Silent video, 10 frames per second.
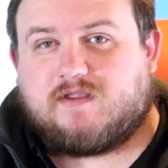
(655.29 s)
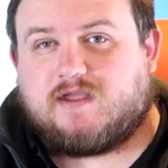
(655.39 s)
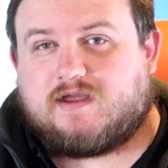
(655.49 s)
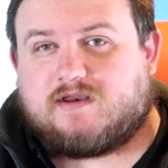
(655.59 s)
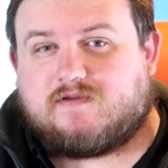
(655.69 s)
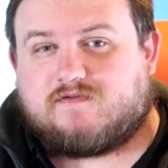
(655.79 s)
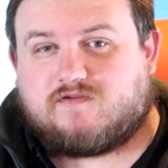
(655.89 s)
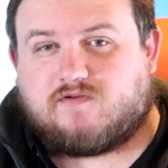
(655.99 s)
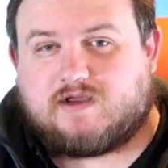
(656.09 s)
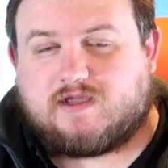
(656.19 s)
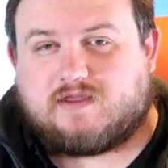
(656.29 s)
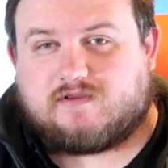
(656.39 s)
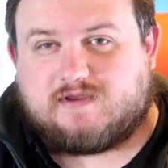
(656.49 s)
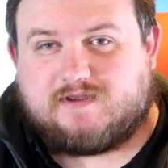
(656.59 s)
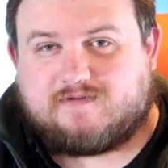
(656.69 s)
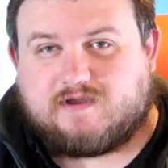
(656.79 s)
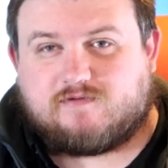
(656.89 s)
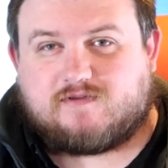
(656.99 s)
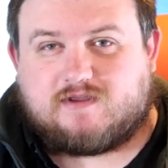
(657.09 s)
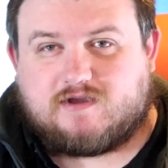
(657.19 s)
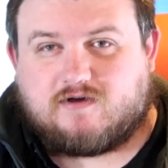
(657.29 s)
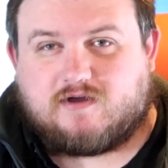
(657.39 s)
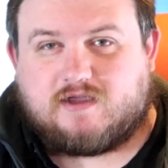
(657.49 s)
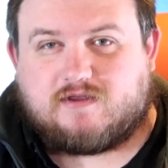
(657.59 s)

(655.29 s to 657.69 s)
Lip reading: and try and get the details in the eye